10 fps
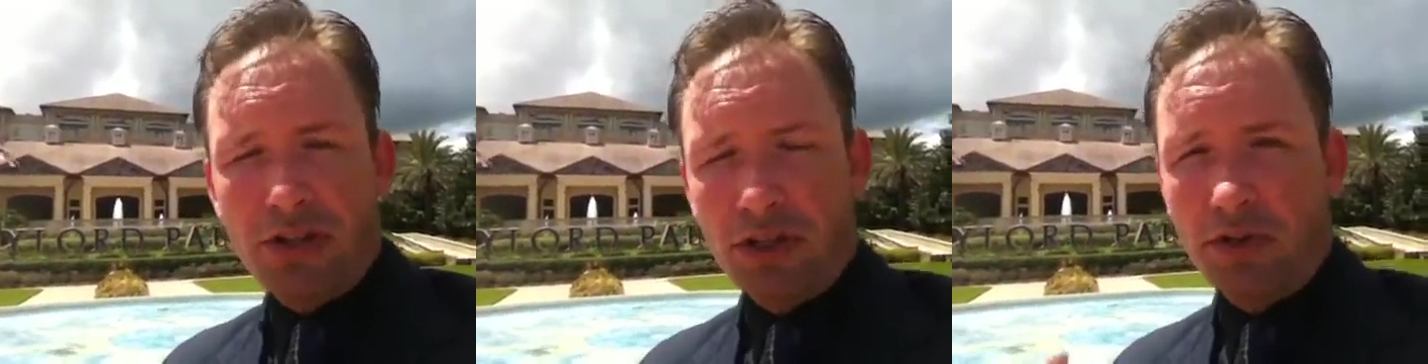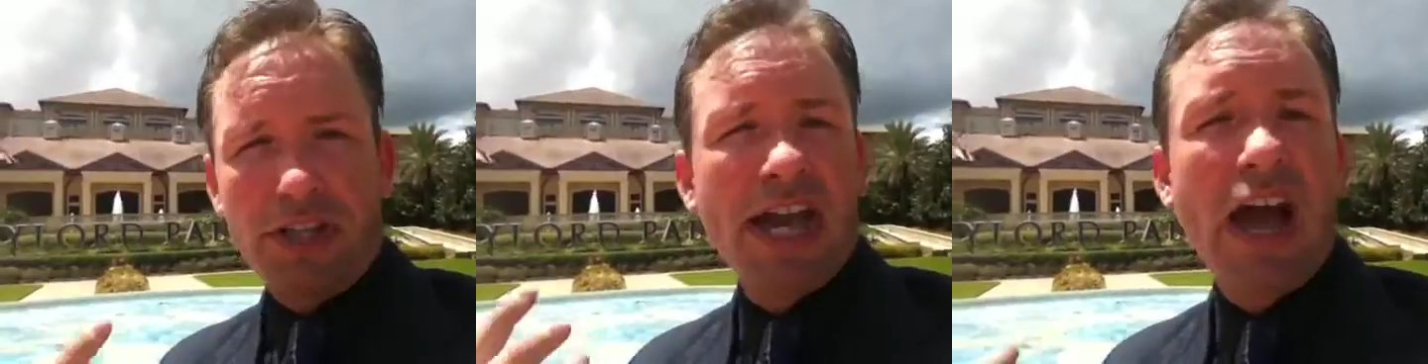you know,
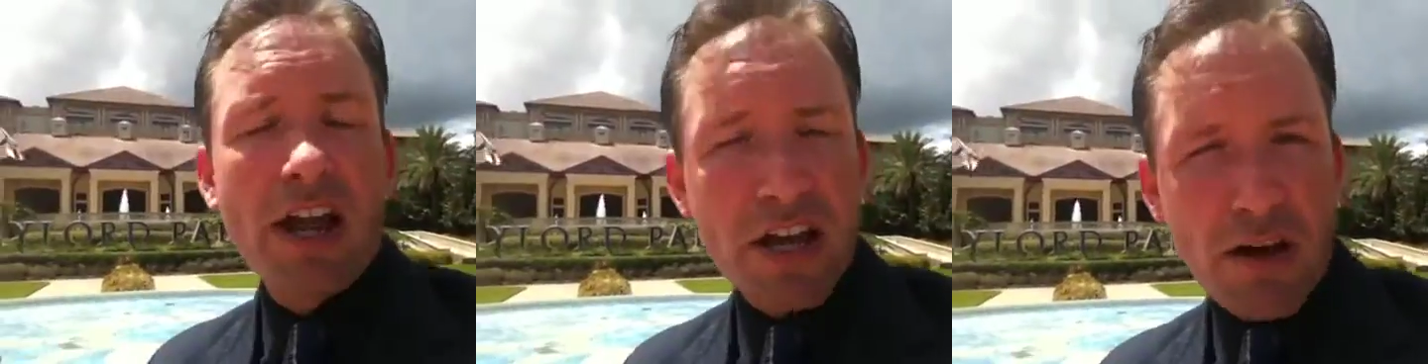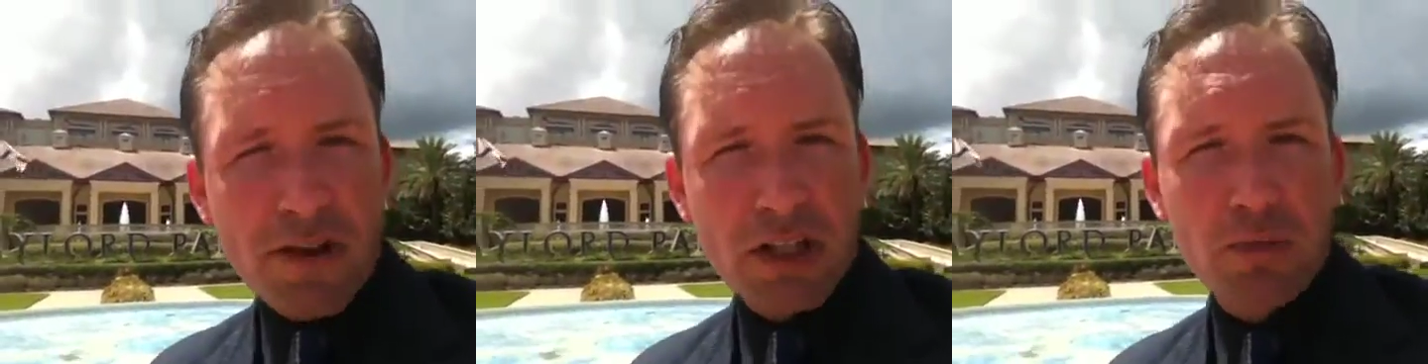get
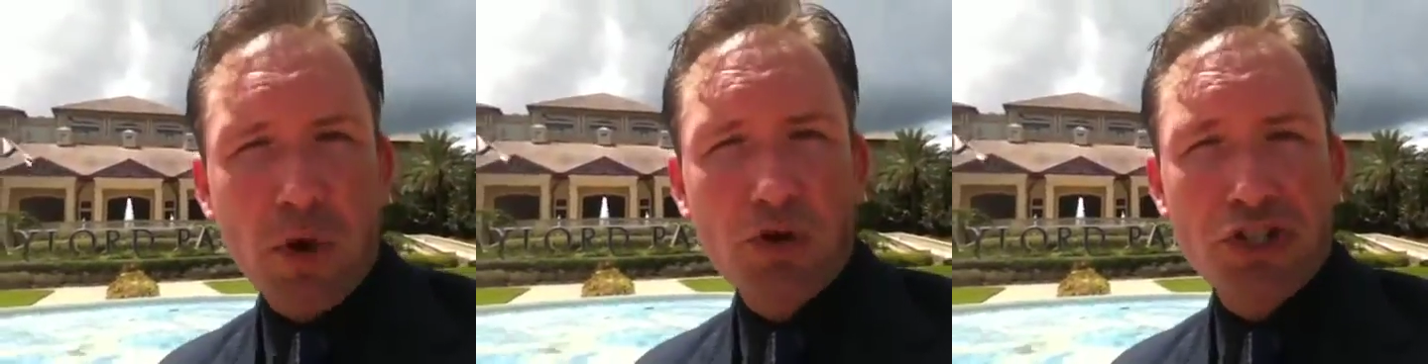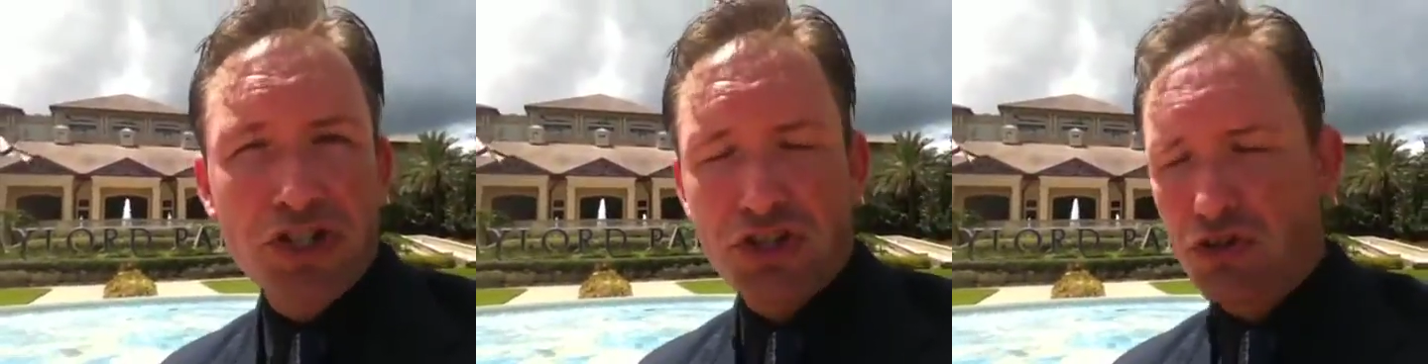enough
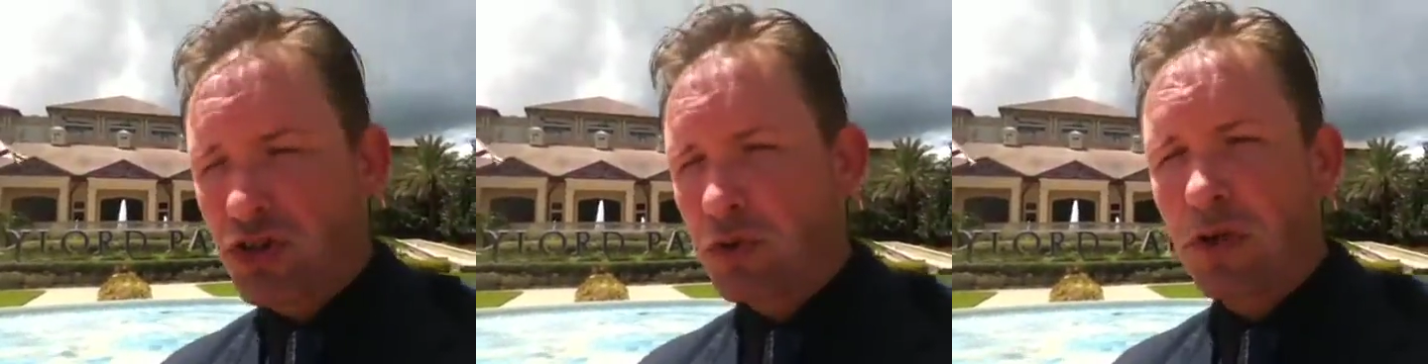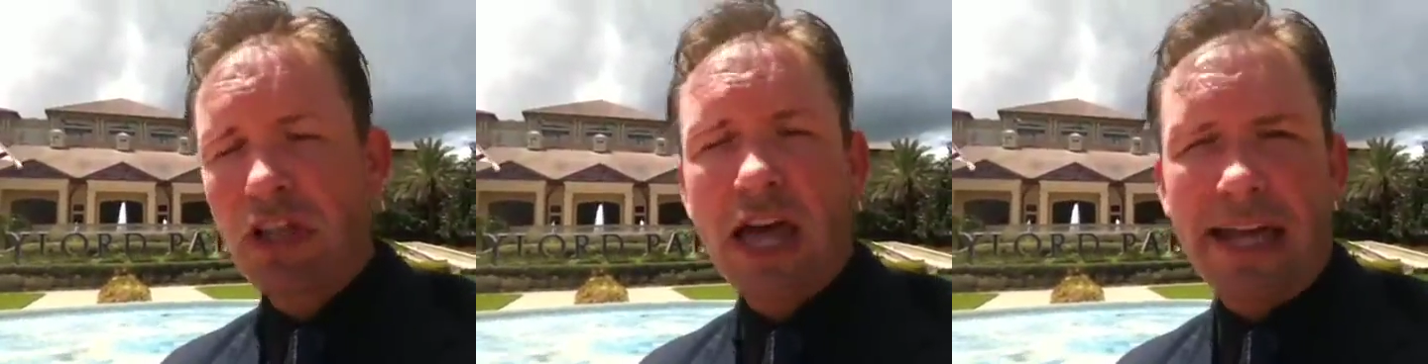exposure, so they're
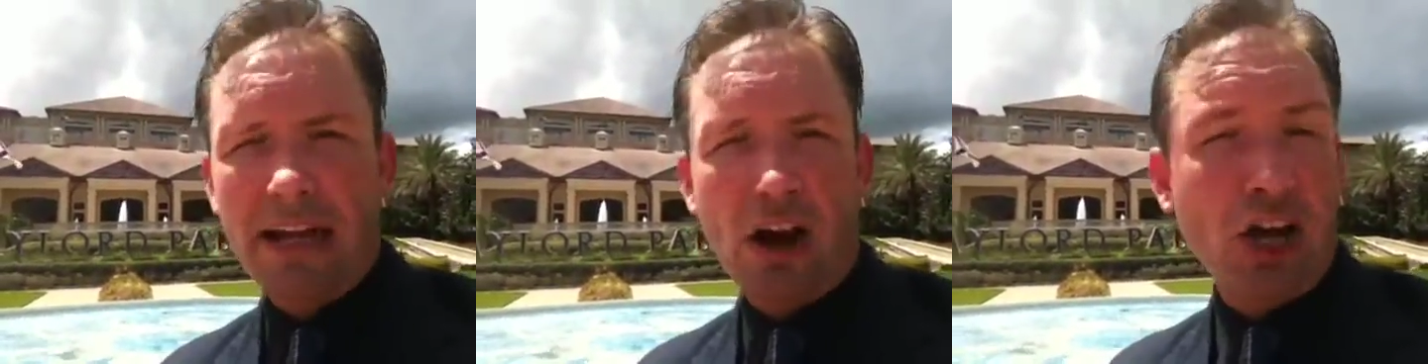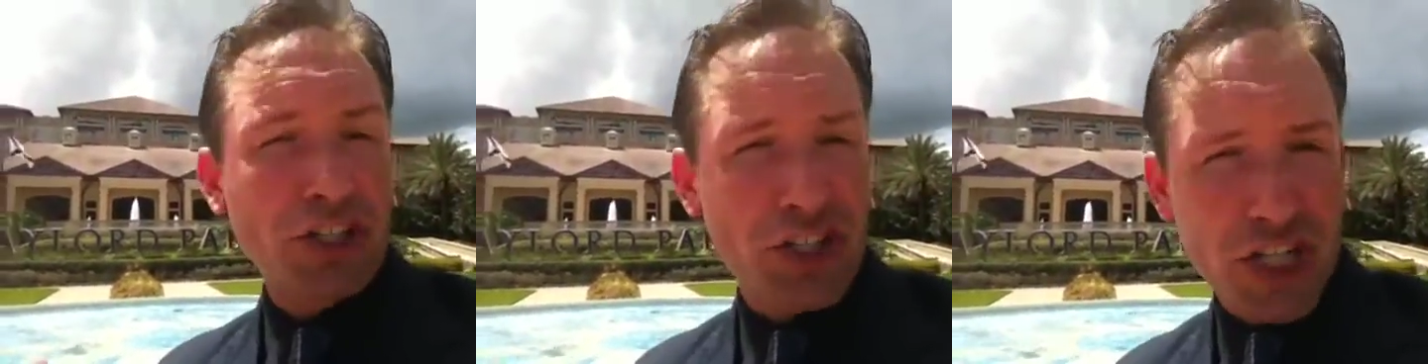relying
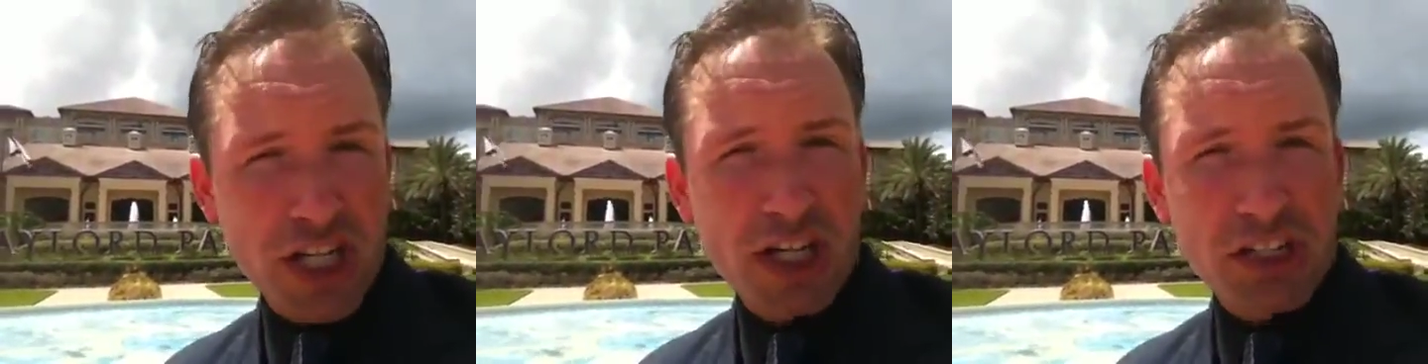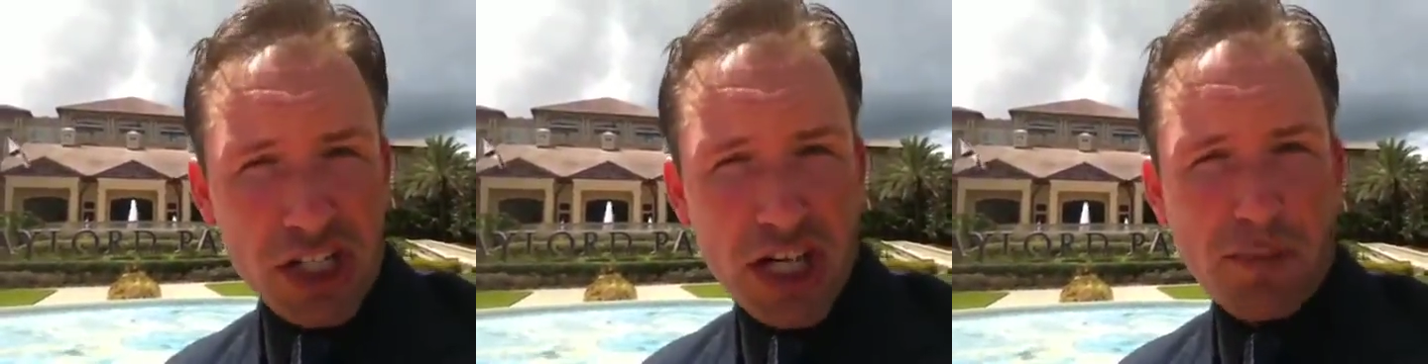on
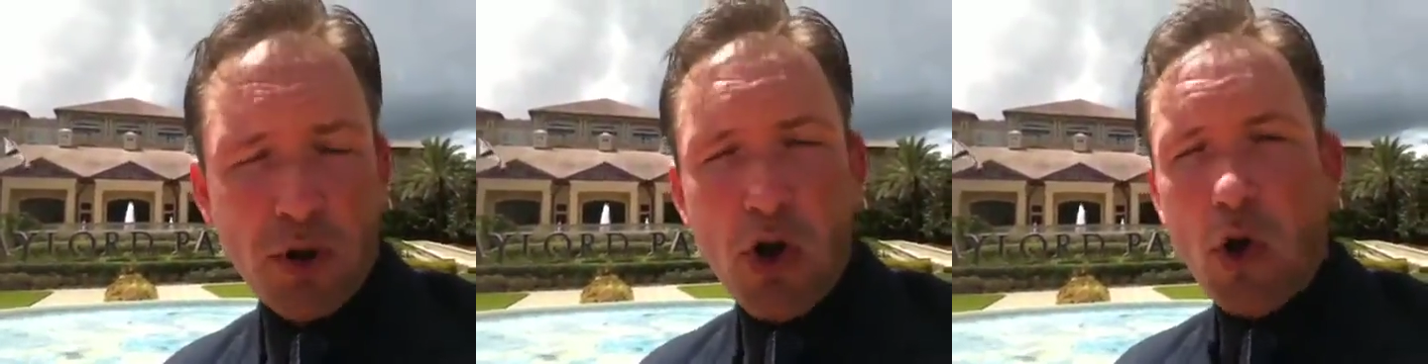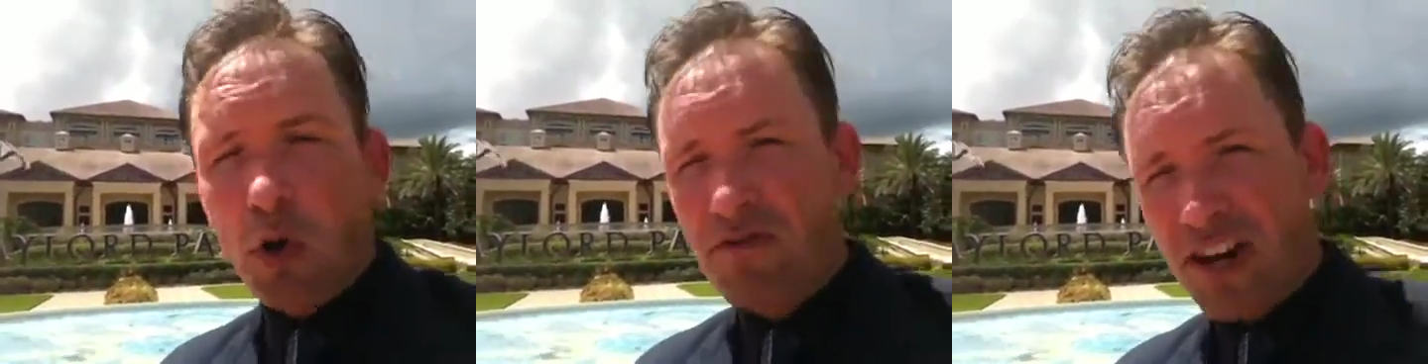cheap
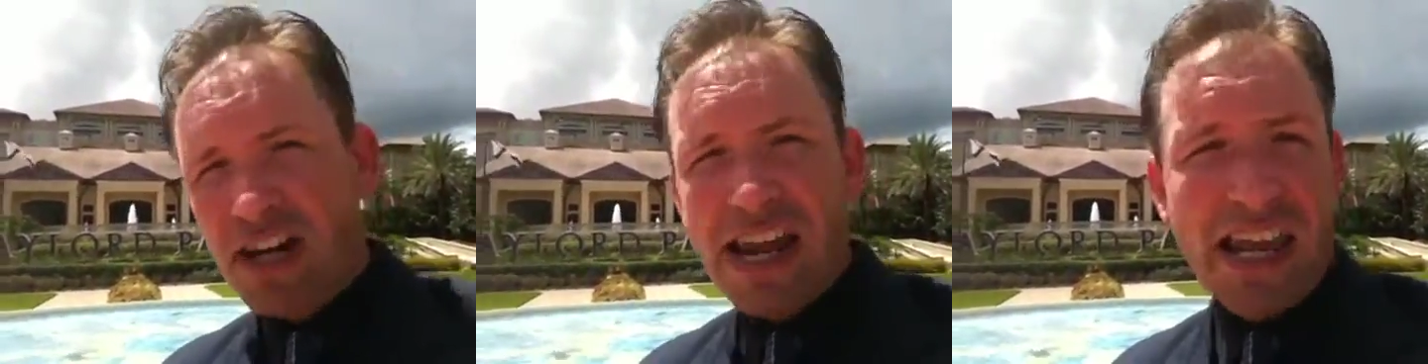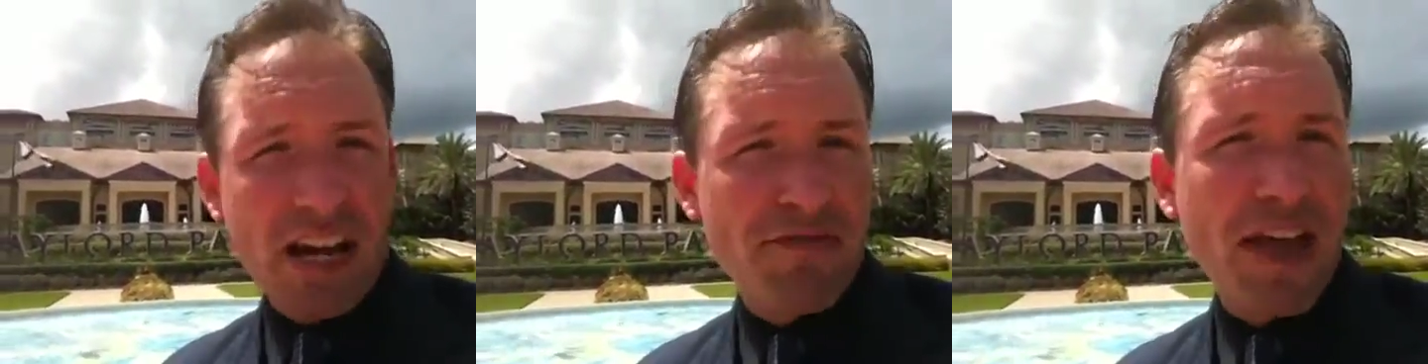or very
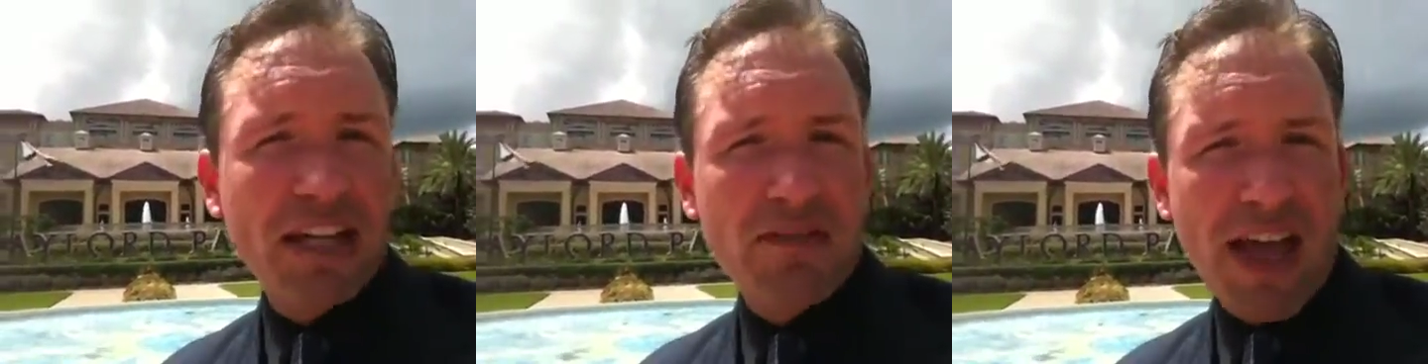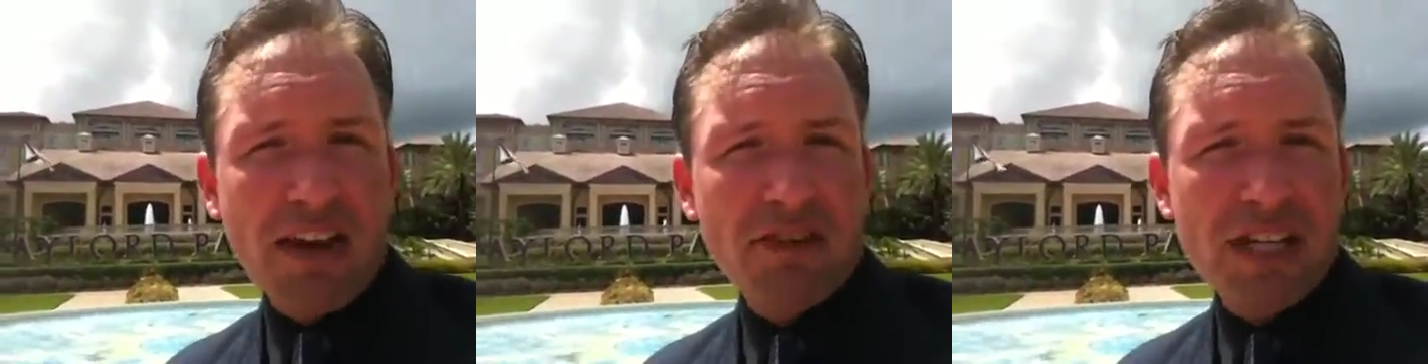ineffective
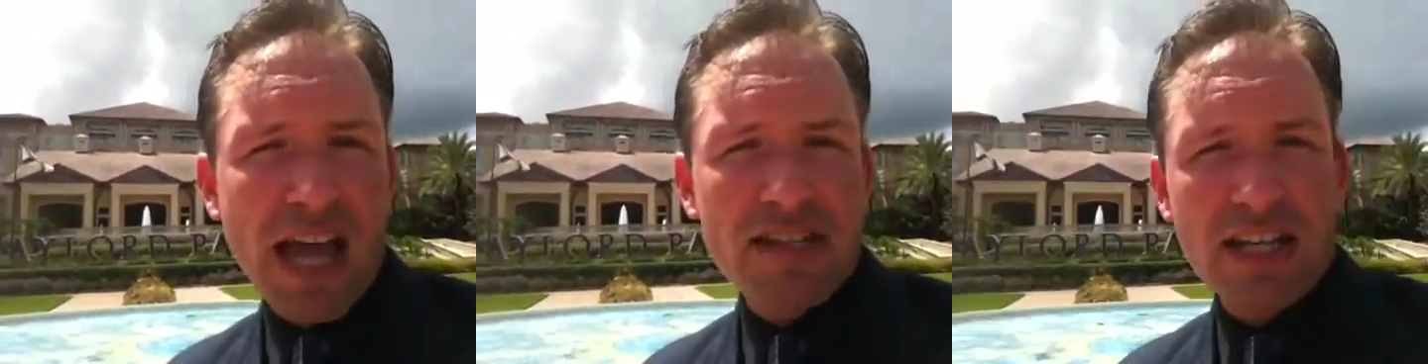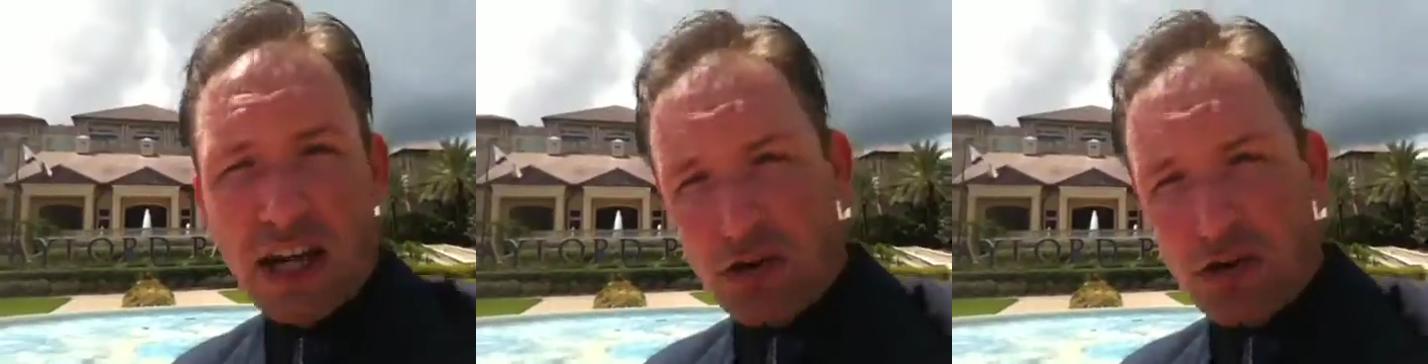advertising.